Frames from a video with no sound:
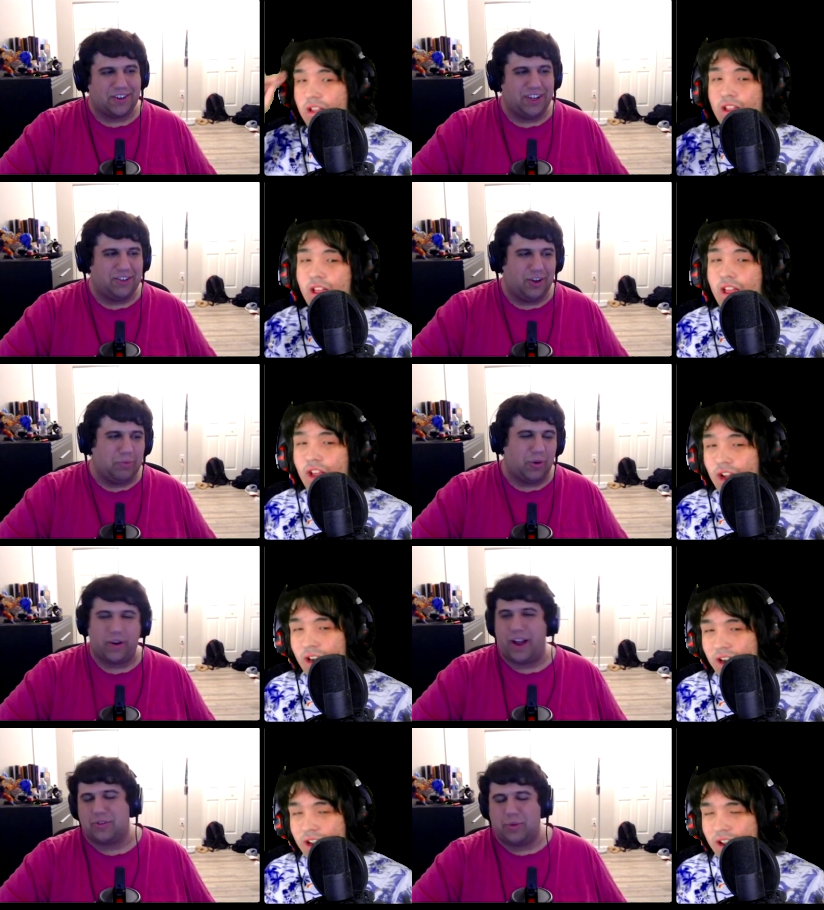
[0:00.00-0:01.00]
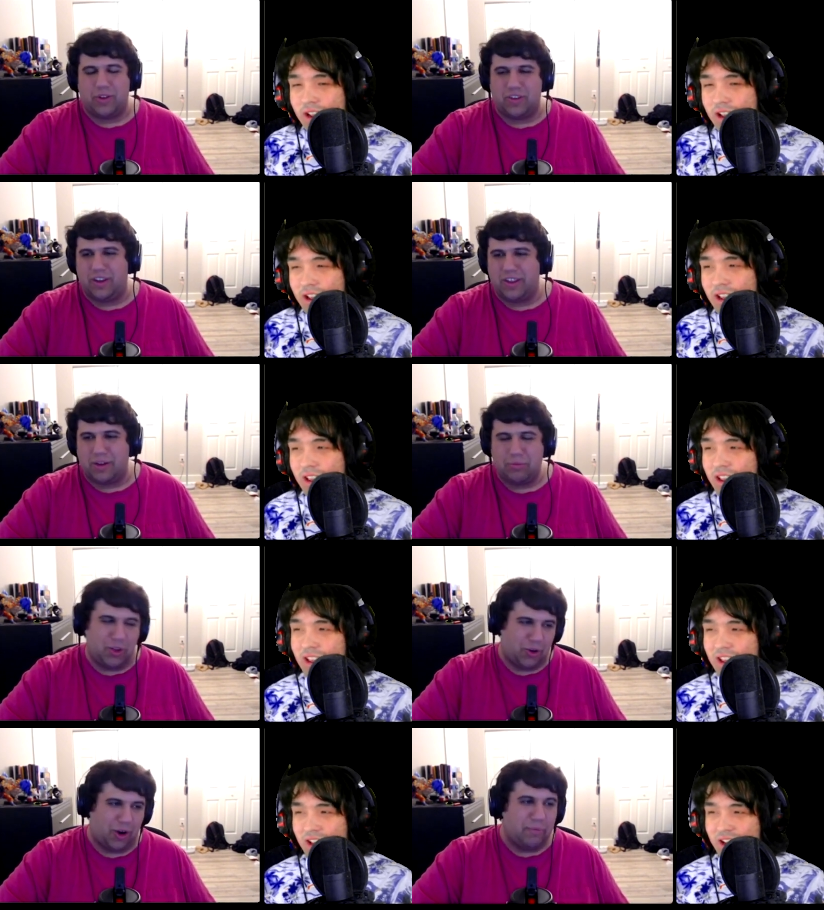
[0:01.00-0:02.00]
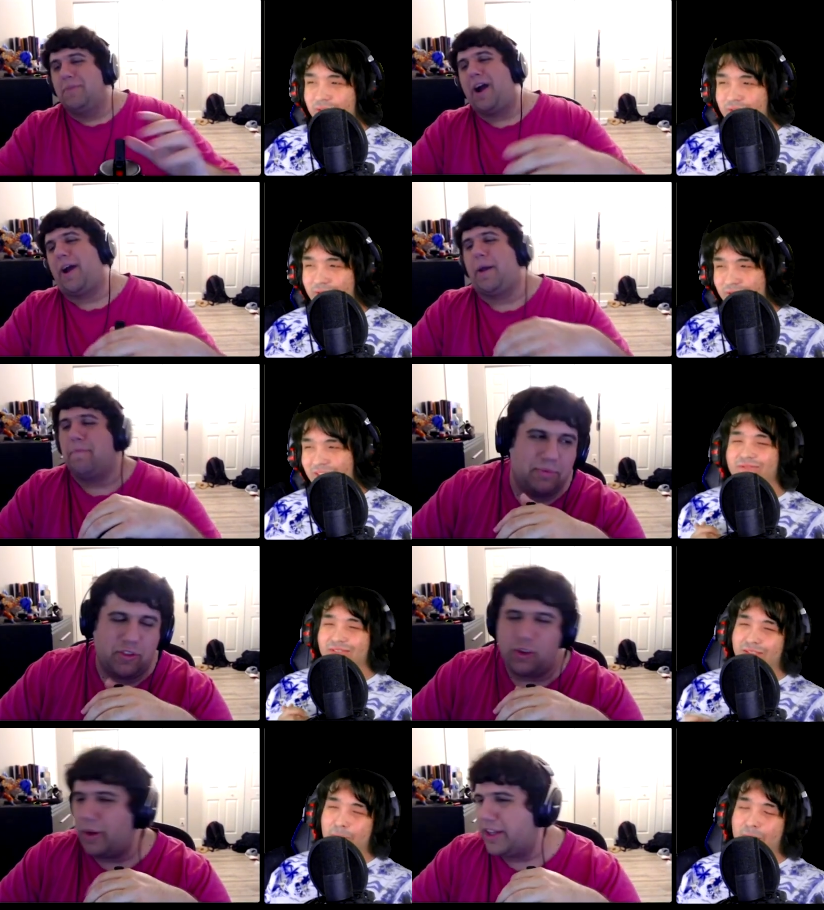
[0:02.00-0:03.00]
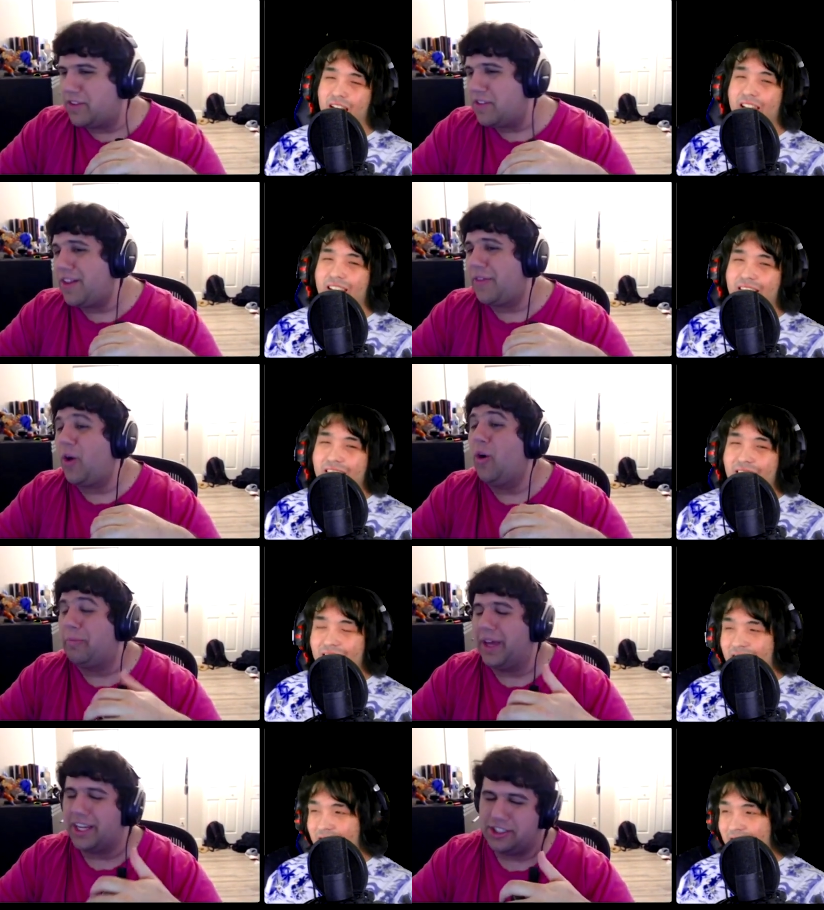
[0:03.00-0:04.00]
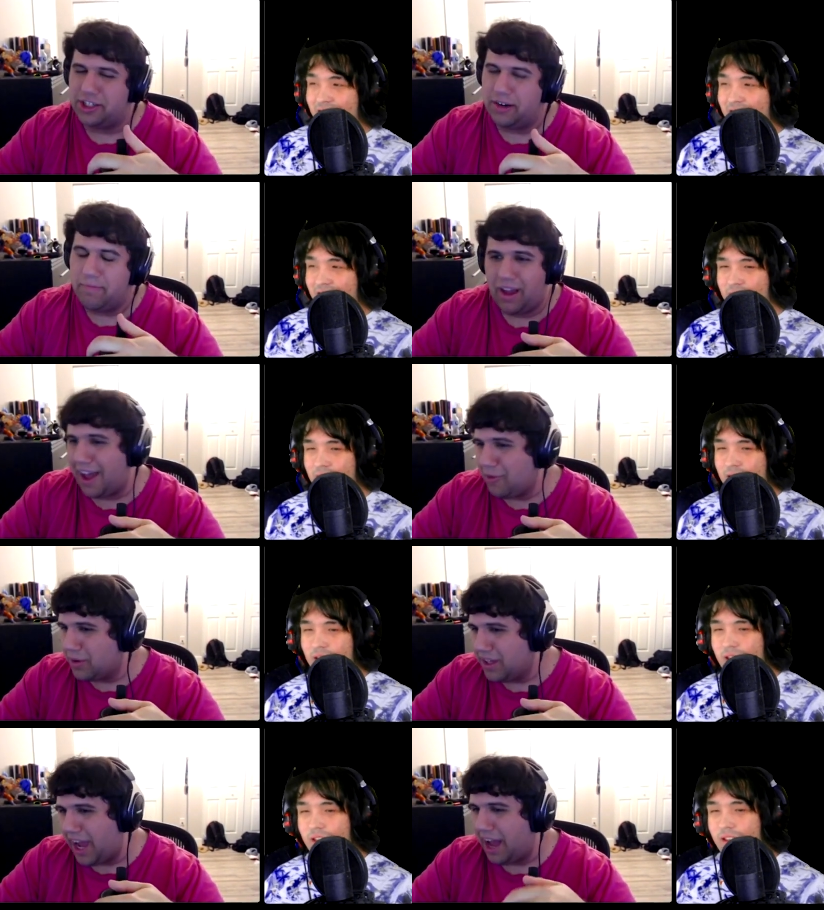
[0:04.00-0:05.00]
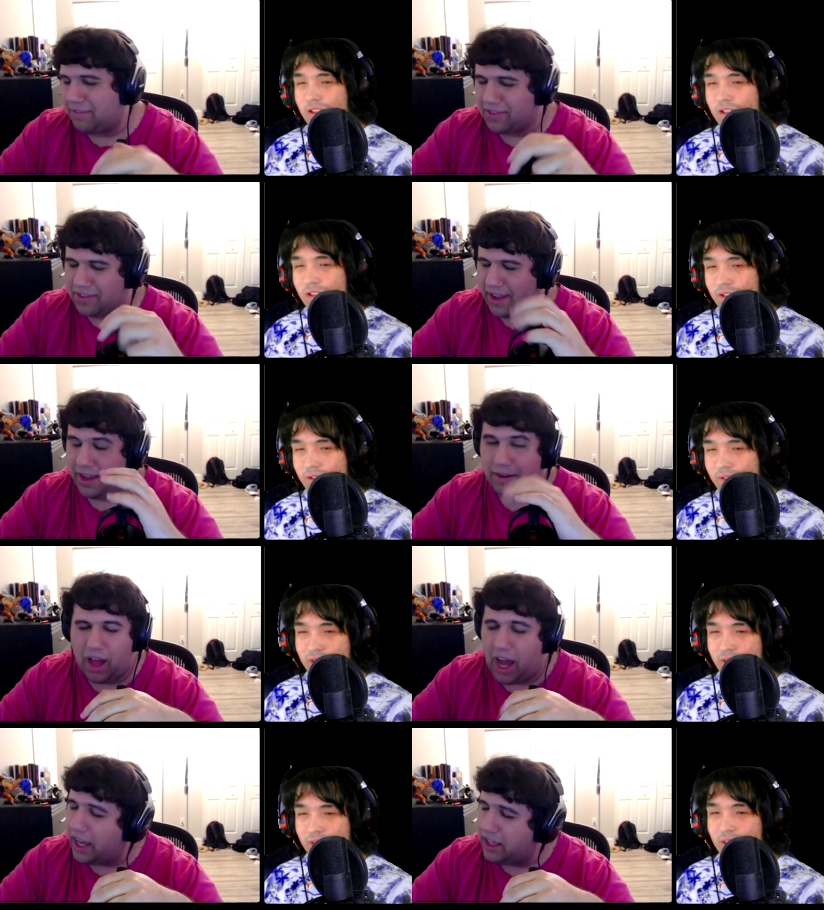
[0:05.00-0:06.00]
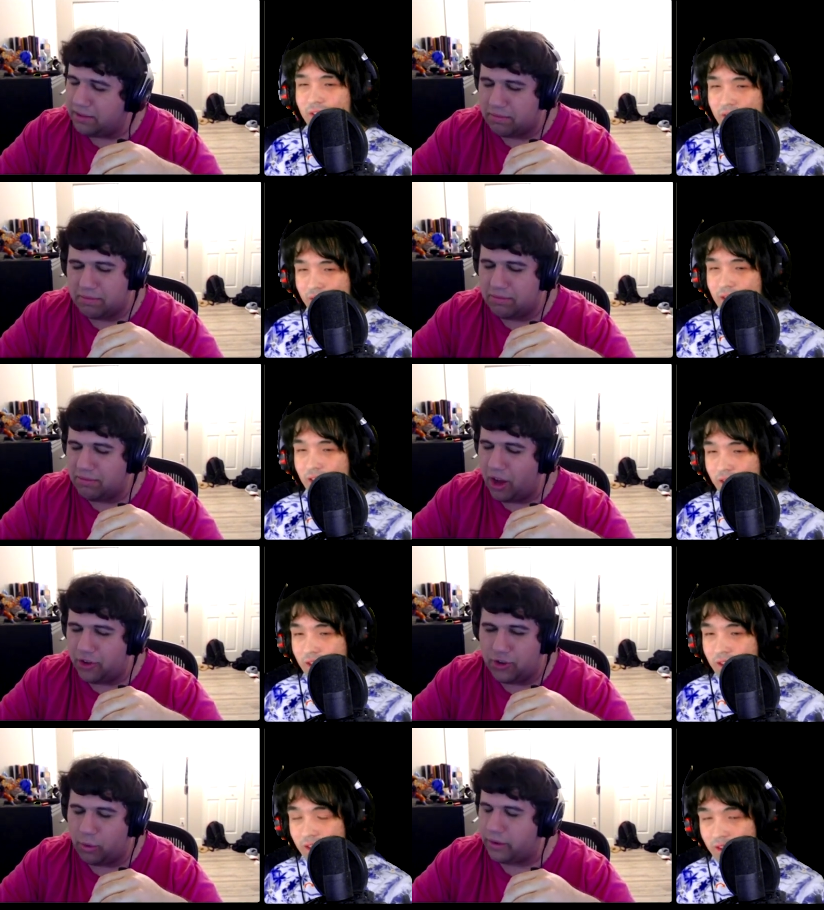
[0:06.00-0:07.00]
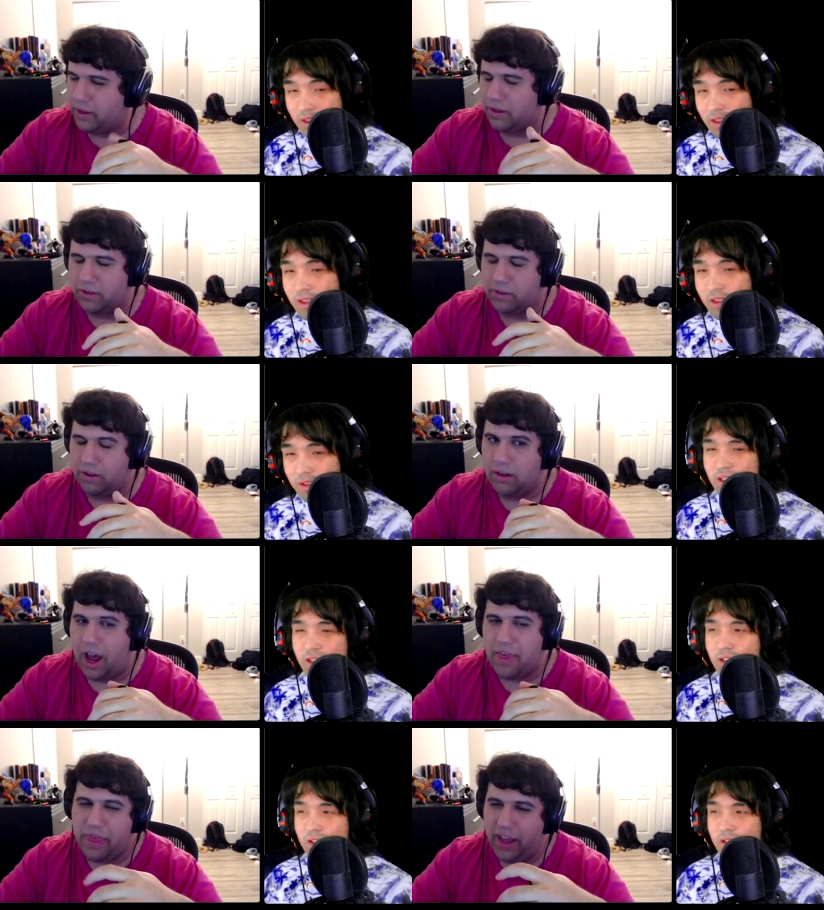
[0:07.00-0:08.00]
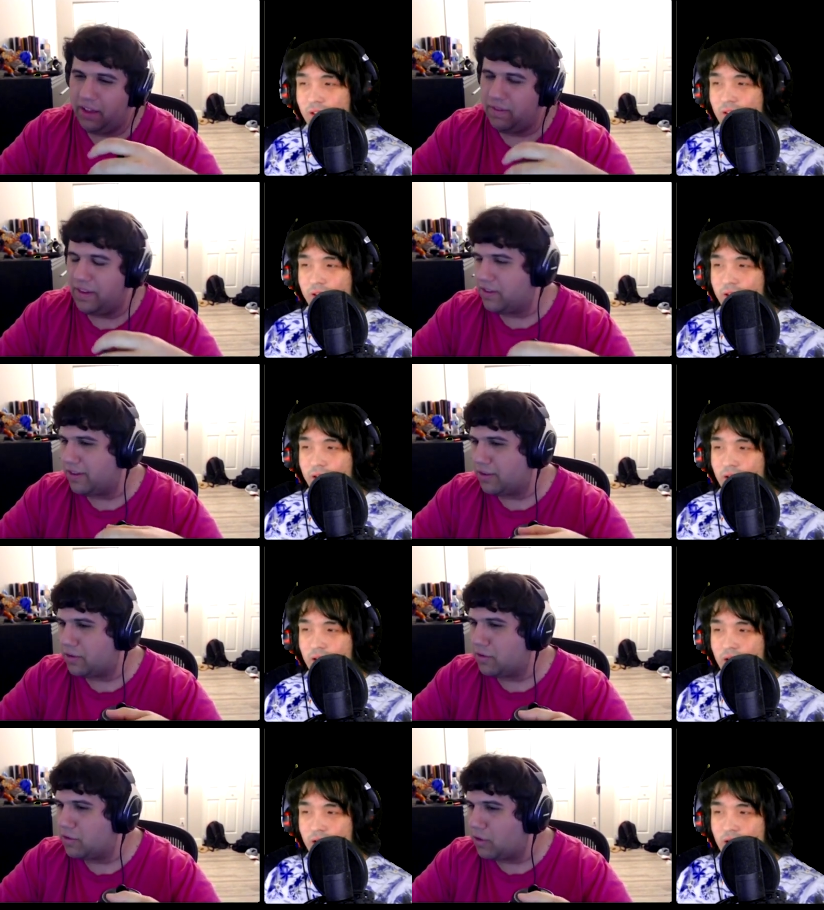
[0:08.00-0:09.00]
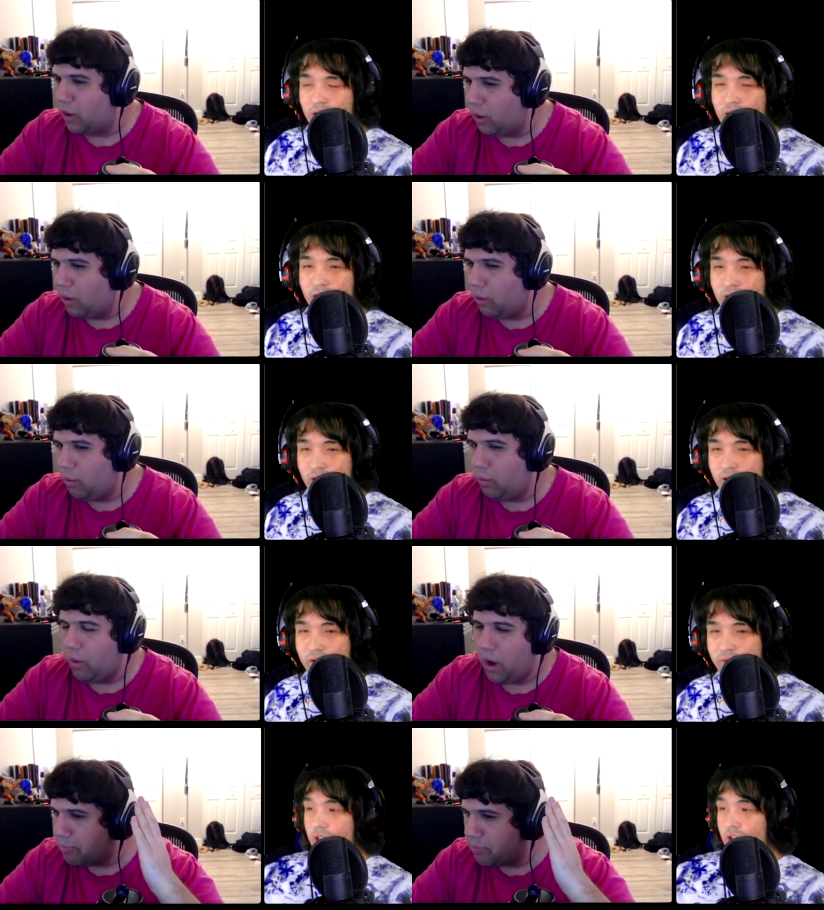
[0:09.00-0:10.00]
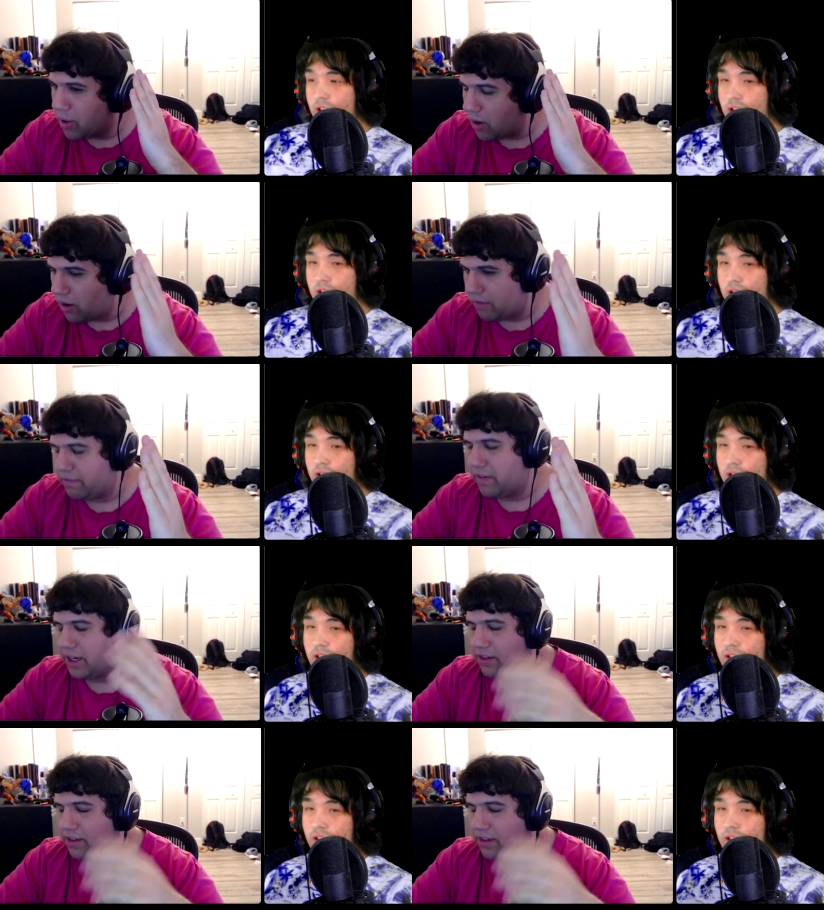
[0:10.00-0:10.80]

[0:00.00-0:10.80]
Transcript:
Speaker 1: Kintobor, as we see the computer. Alright, so while this is not the whole picture, I really have to say it. I adore this. I think this is so perfect